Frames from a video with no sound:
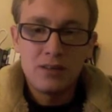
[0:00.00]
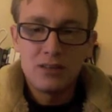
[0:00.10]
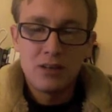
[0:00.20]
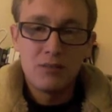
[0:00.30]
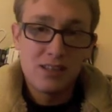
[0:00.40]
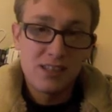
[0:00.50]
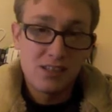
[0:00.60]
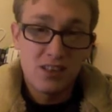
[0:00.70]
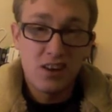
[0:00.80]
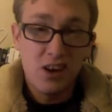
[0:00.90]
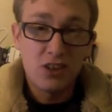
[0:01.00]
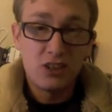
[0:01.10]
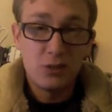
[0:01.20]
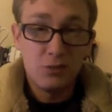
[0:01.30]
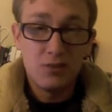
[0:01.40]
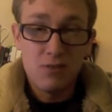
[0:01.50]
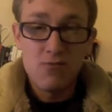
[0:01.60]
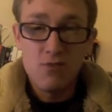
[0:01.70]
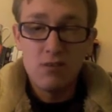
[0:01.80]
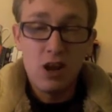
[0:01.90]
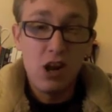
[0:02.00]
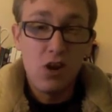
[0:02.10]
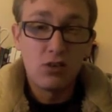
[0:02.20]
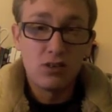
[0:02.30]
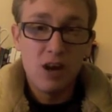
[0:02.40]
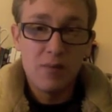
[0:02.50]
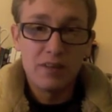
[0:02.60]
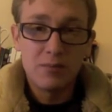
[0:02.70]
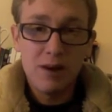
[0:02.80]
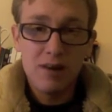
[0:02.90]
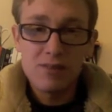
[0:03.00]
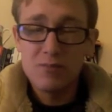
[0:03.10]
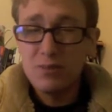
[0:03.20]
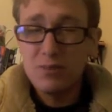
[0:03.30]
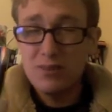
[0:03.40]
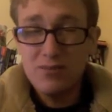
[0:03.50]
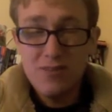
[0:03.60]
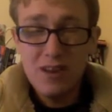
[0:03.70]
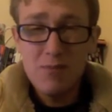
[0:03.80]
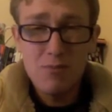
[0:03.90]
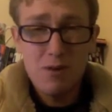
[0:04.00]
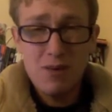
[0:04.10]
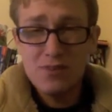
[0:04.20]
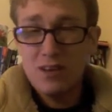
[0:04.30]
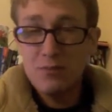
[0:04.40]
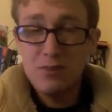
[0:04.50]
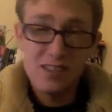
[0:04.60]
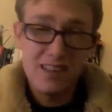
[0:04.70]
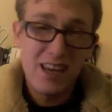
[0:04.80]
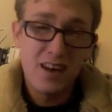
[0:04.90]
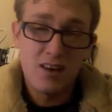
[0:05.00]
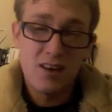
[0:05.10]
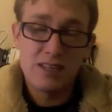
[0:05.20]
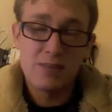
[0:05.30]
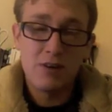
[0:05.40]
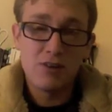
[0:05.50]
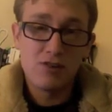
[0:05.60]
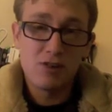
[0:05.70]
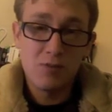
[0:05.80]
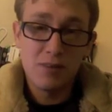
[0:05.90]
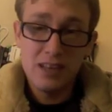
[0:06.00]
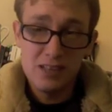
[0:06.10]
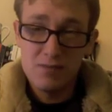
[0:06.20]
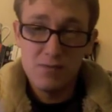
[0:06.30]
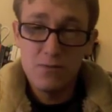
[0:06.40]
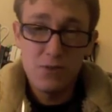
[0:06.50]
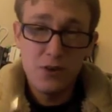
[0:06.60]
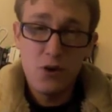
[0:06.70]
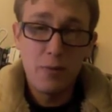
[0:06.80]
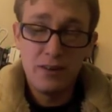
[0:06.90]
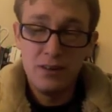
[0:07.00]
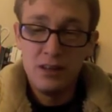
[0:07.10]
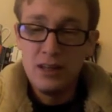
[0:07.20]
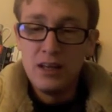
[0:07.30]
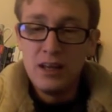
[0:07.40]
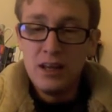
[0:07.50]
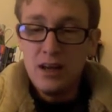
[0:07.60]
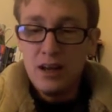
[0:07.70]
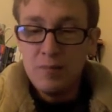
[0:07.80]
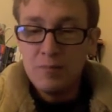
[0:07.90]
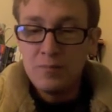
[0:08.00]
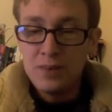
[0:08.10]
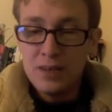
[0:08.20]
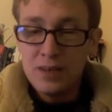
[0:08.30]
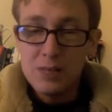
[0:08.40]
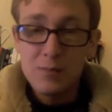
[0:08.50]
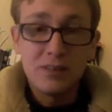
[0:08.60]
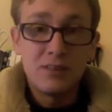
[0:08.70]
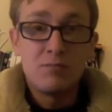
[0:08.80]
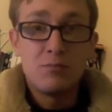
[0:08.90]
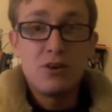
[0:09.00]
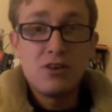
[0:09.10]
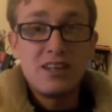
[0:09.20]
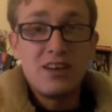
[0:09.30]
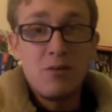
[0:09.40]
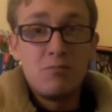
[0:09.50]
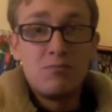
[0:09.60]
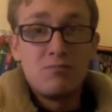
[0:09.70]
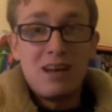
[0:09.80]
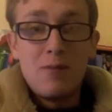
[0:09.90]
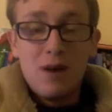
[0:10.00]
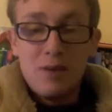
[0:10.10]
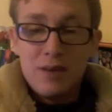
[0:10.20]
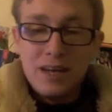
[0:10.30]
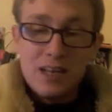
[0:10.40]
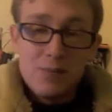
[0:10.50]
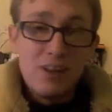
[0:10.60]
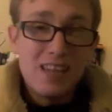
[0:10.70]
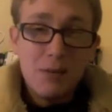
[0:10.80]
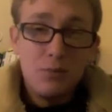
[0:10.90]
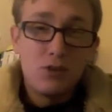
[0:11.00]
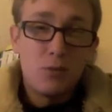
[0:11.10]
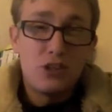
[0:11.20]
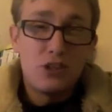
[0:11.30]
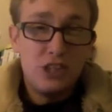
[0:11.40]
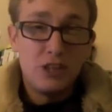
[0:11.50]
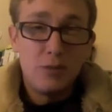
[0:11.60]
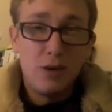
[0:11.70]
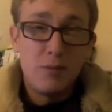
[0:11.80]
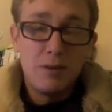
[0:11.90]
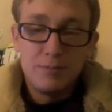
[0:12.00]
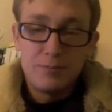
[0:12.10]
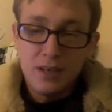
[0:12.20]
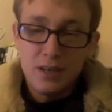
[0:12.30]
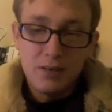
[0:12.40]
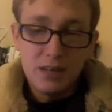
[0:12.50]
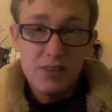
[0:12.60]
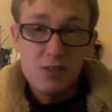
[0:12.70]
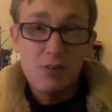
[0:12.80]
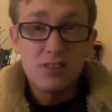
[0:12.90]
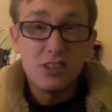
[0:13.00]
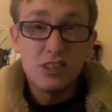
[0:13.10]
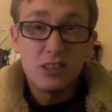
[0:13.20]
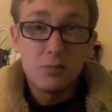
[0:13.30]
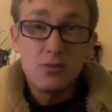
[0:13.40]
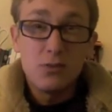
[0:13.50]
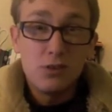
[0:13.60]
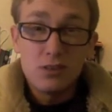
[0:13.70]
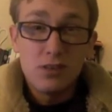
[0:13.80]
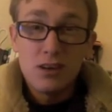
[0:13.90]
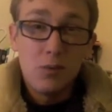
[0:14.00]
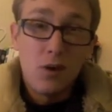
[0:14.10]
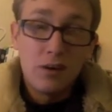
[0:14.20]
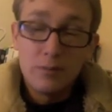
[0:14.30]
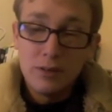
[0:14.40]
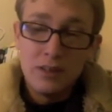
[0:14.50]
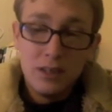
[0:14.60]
so this thing's going to last you a long time in comparison, but the vapor it puffs out, plus the LR atomizer on top of it, is phenomenal. It's been personally known now by me as my tabletop shisha pipe. I never smoked a shisha before, so I don't know why, but